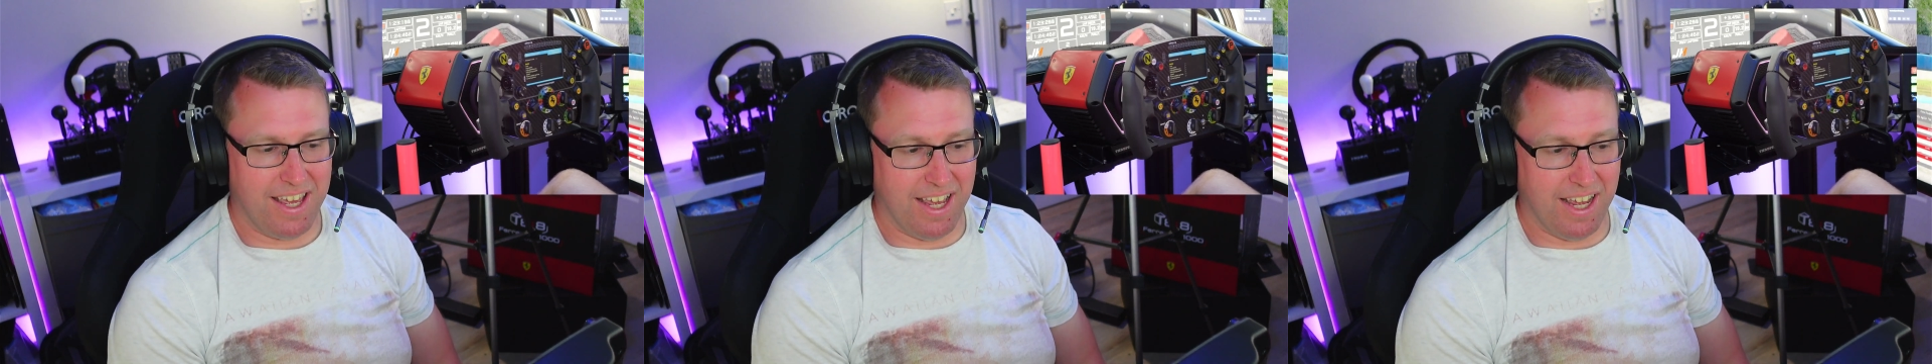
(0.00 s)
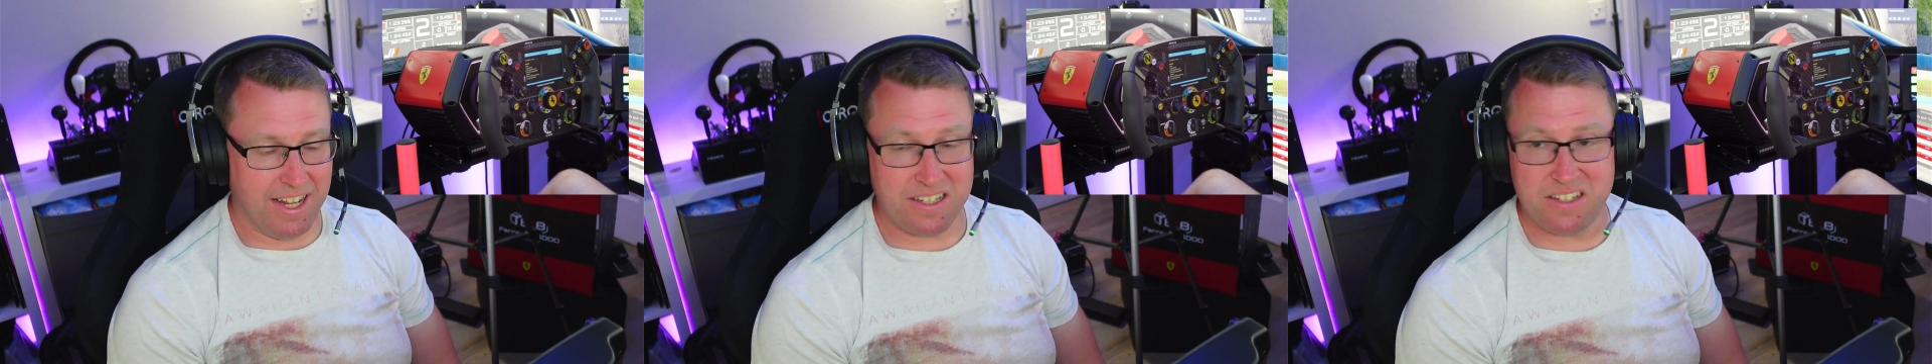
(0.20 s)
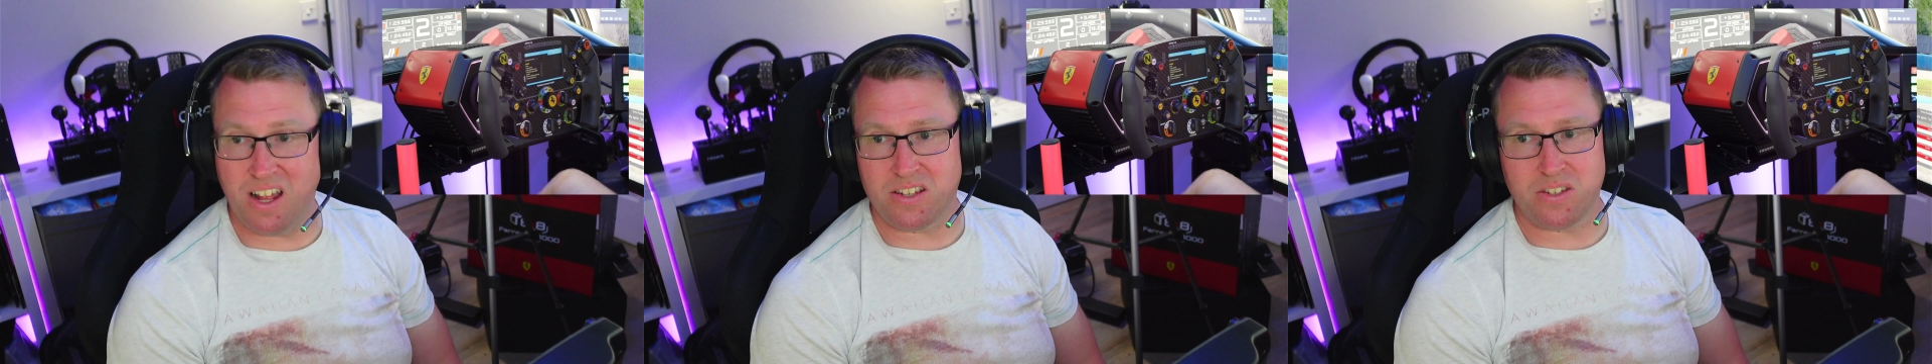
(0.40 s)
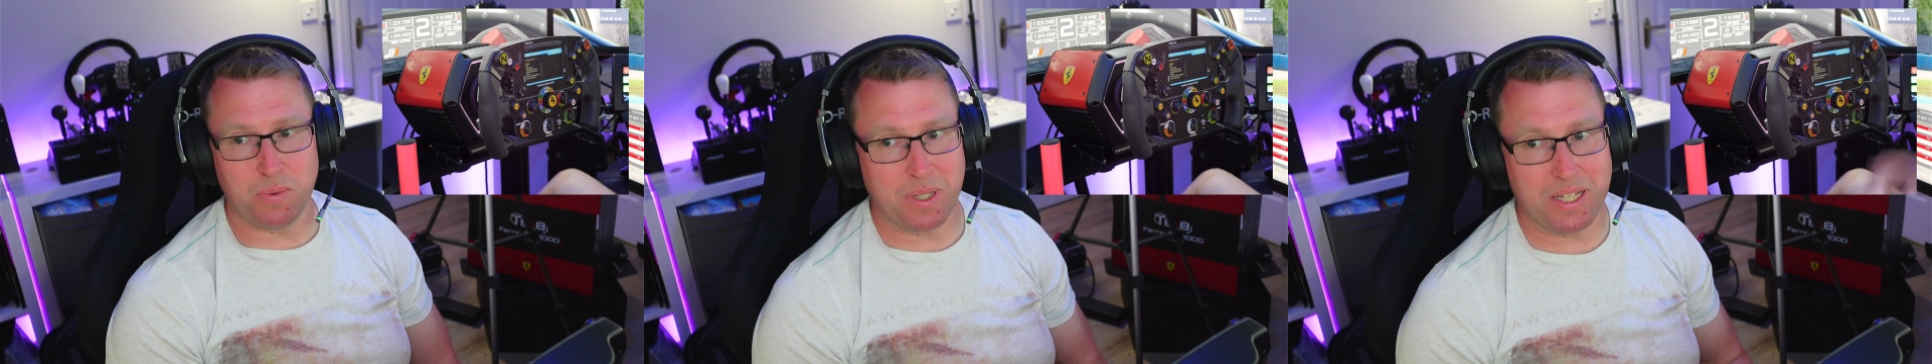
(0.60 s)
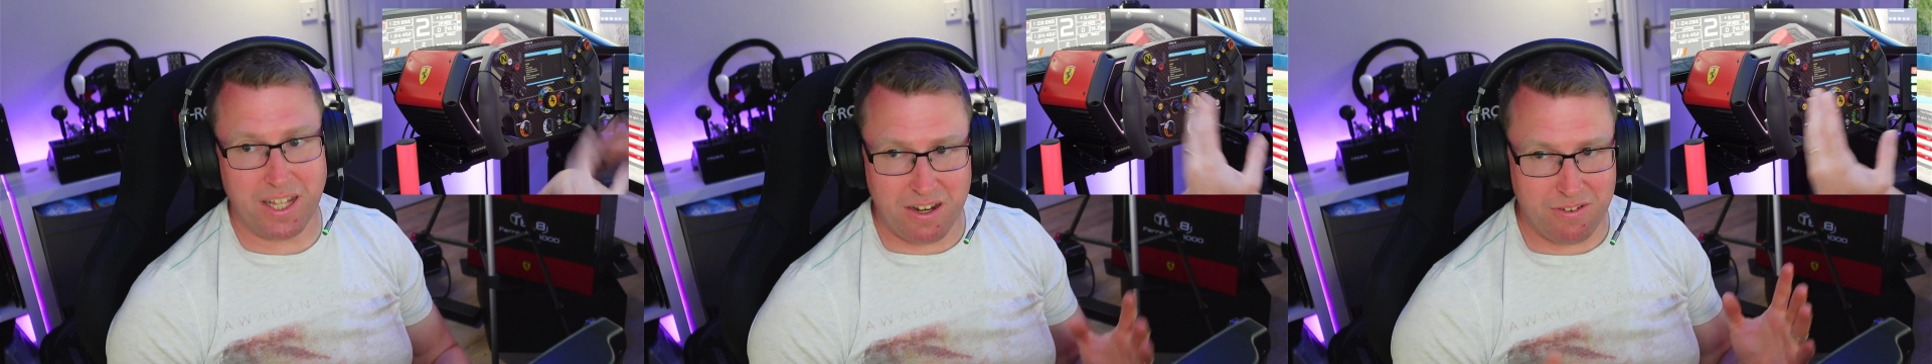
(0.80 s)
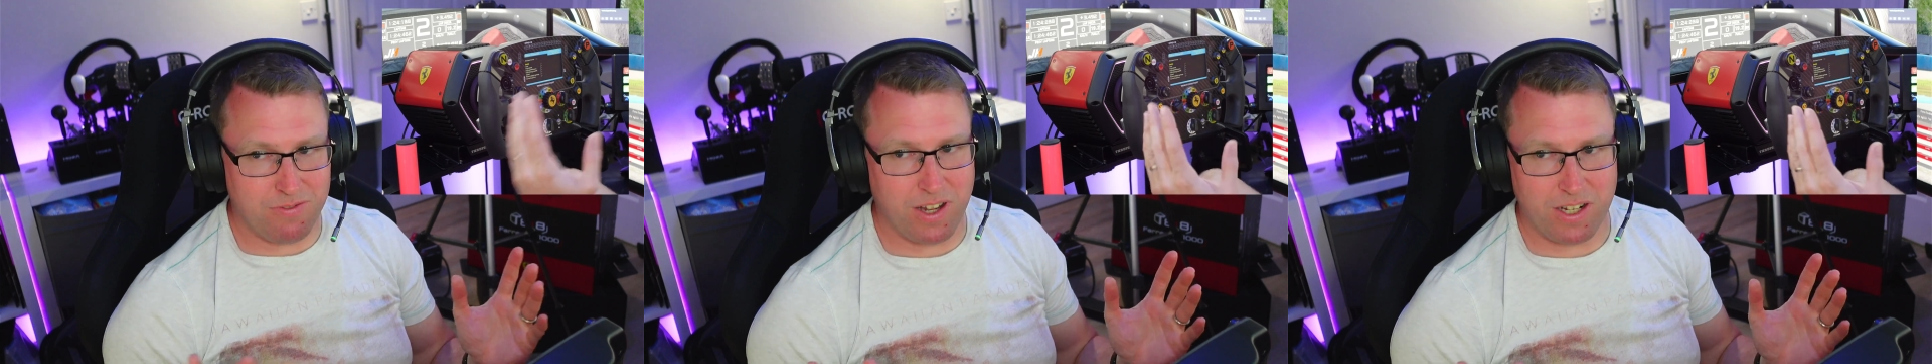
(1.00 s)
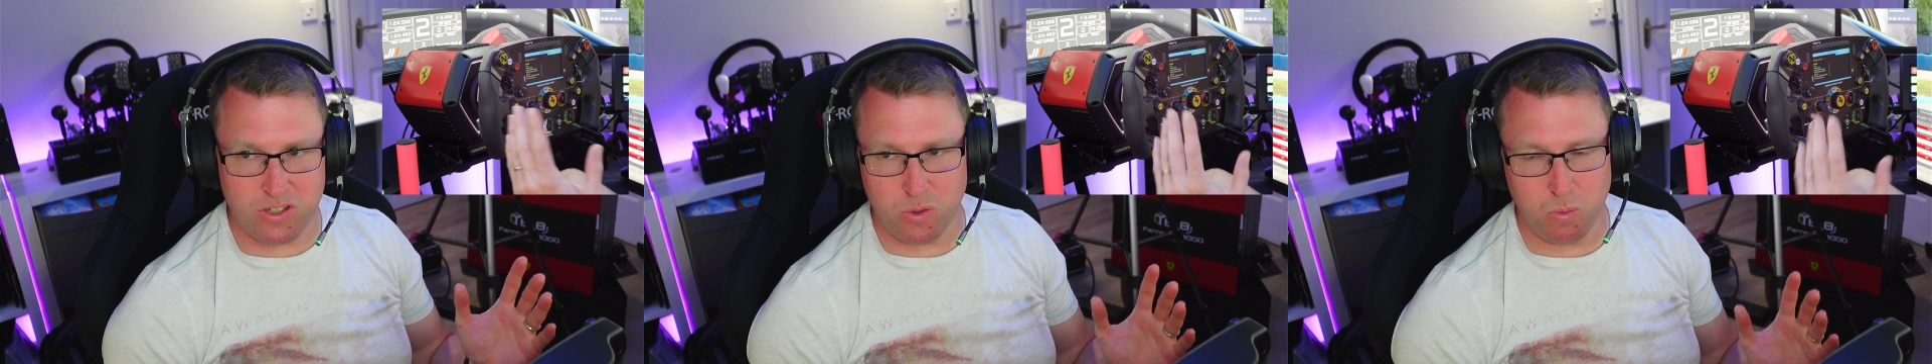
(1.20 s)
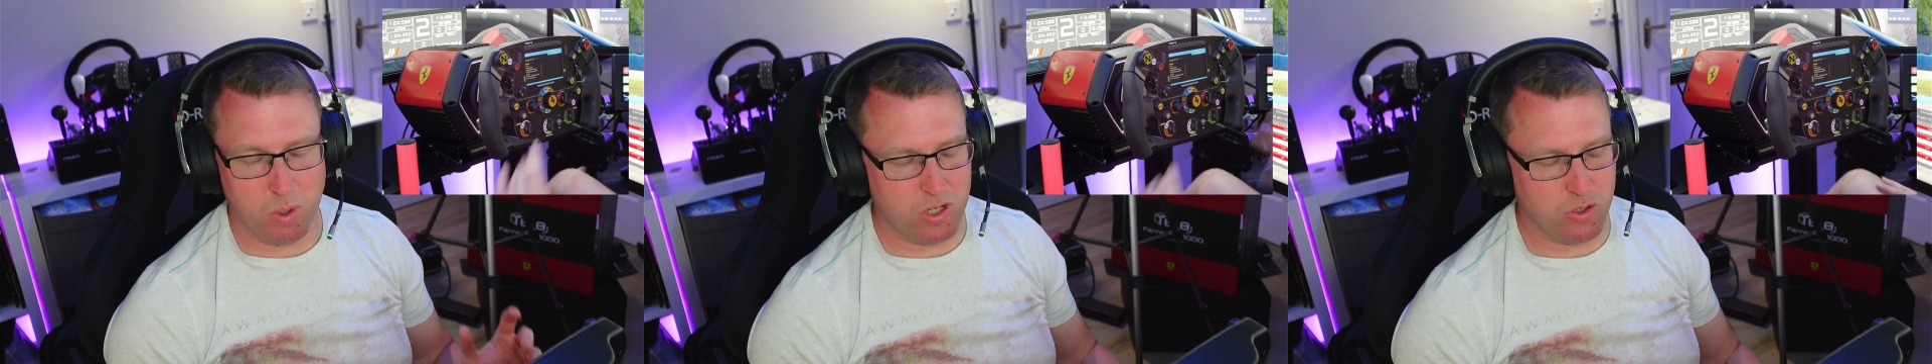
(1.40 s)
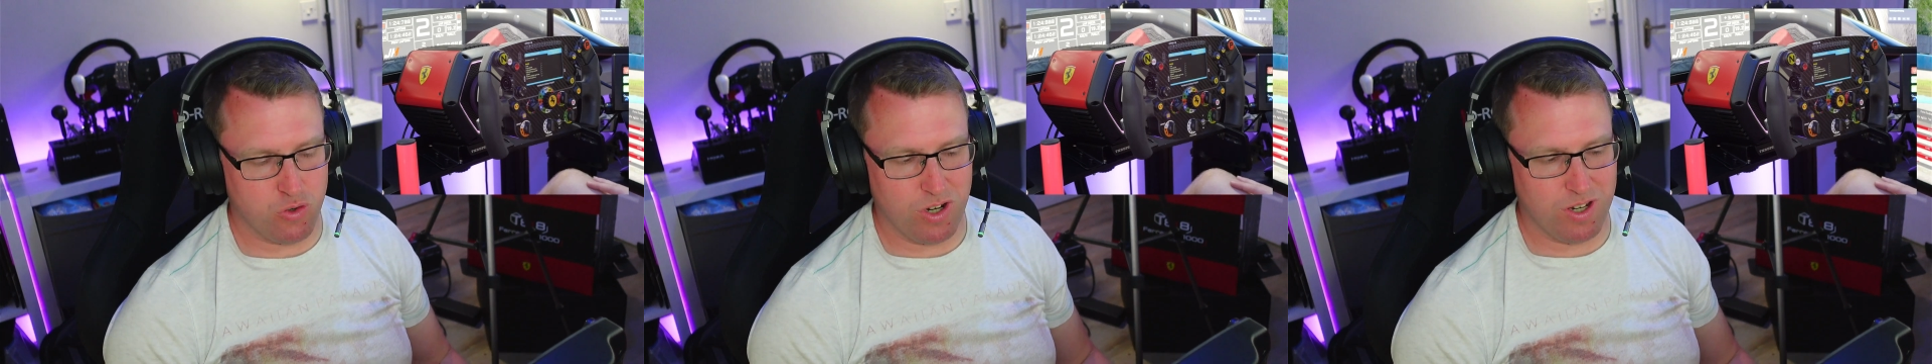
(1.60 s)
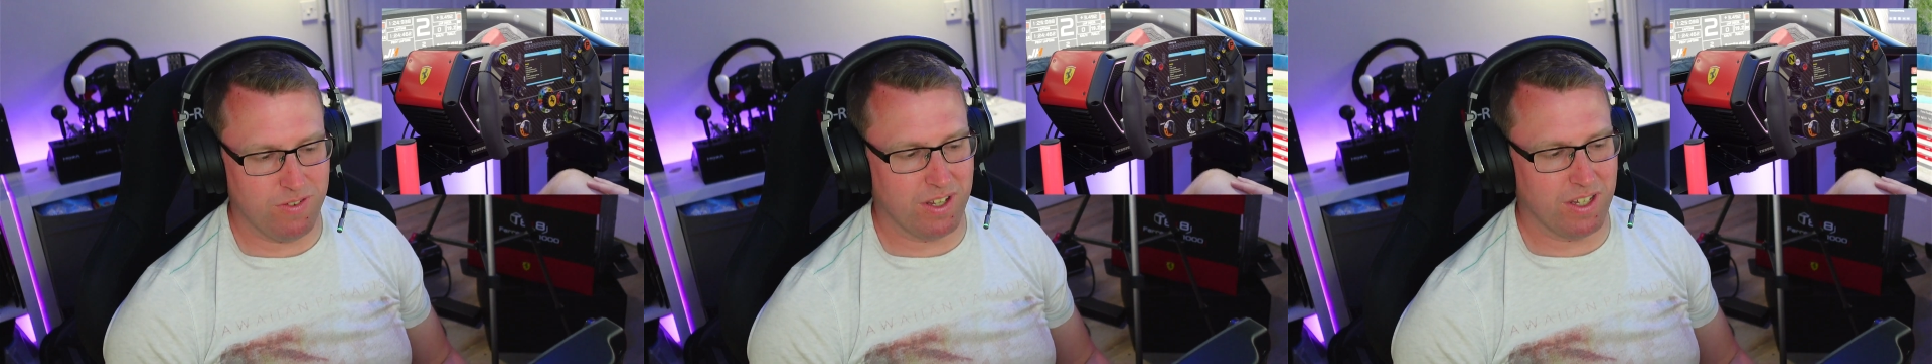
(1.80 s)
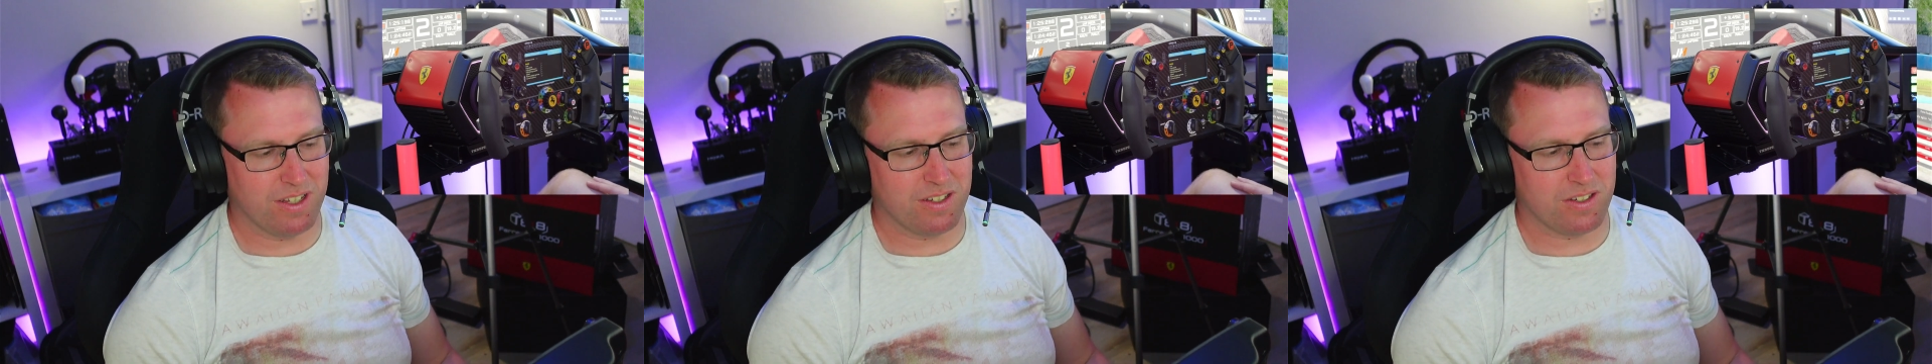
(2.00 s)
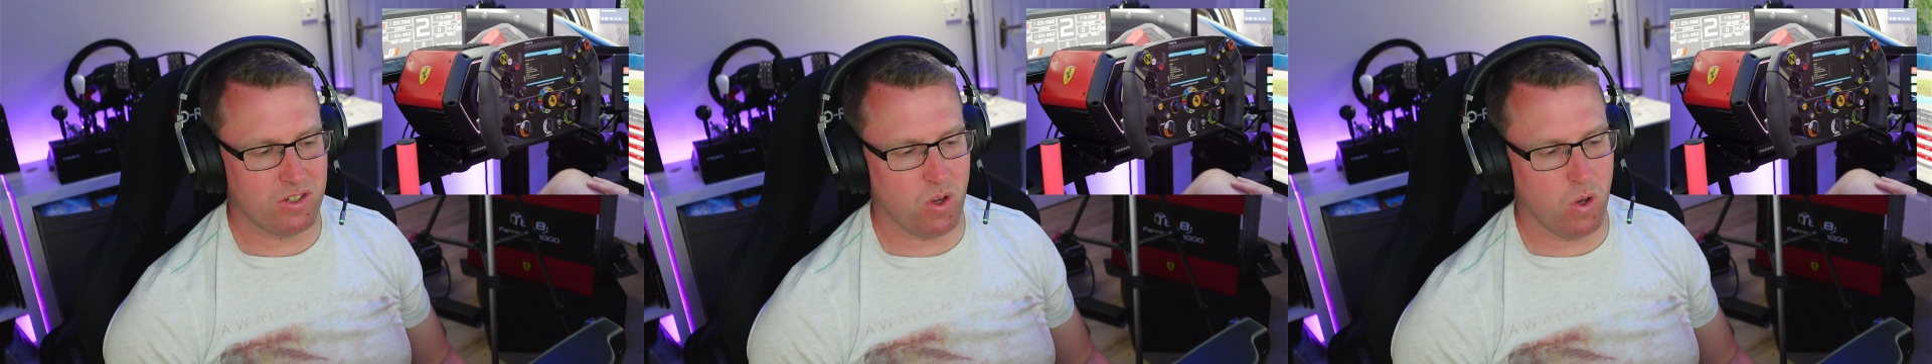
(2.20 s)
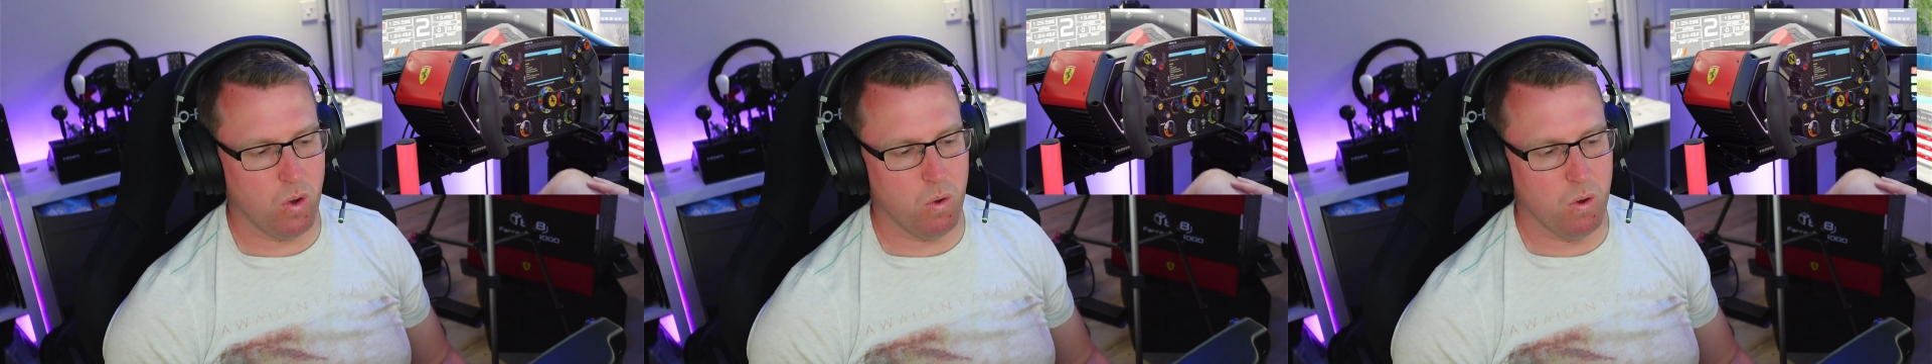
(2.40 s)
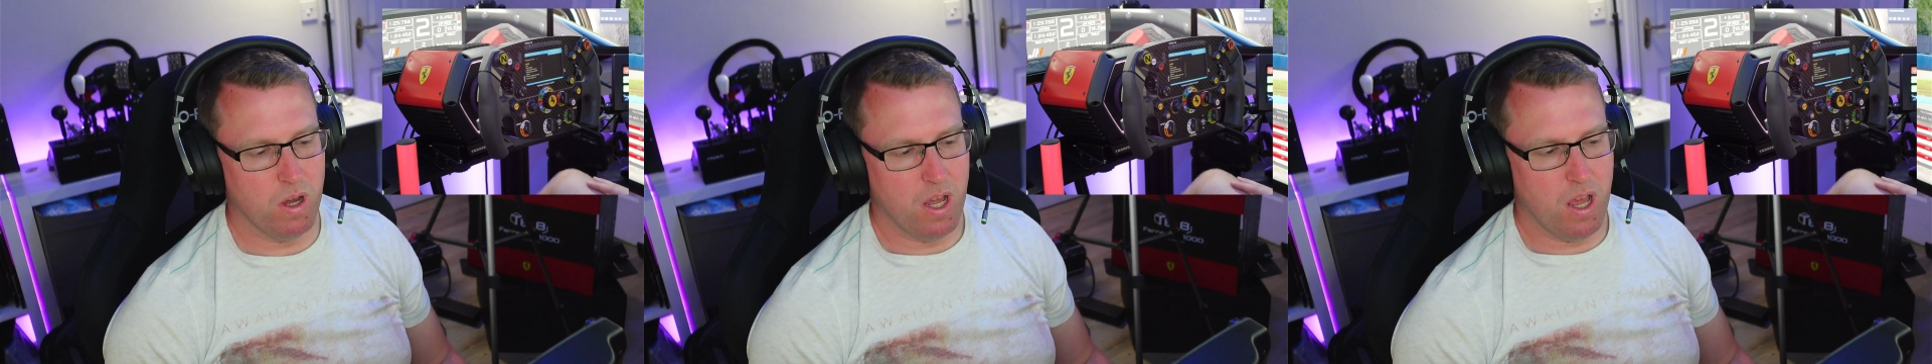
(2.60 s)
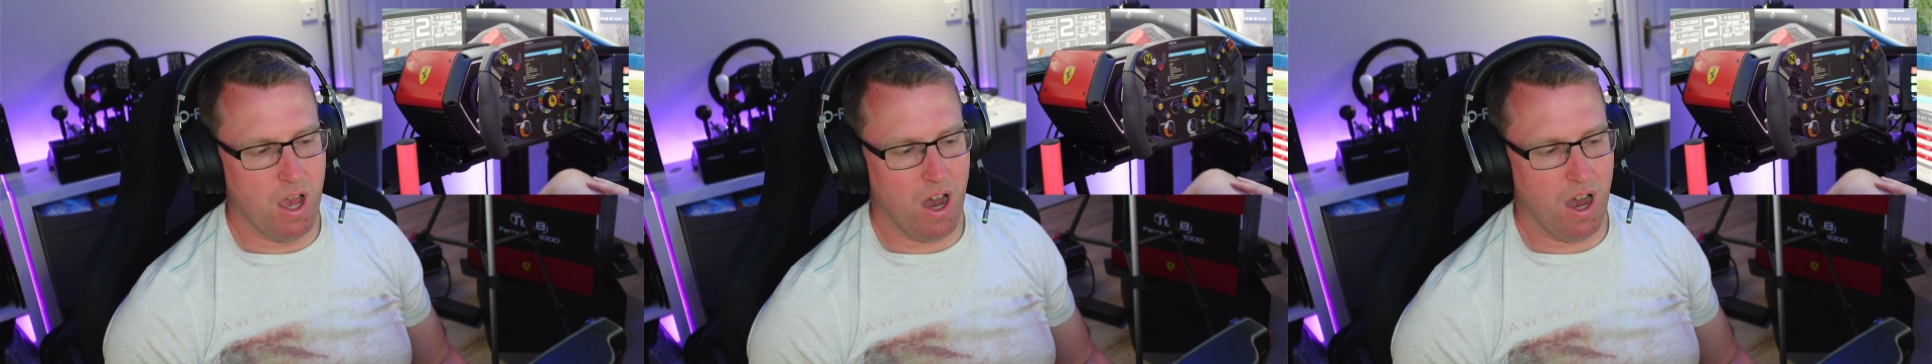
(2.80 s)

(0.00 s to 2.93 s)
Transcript: it's not something that affects you while driving. So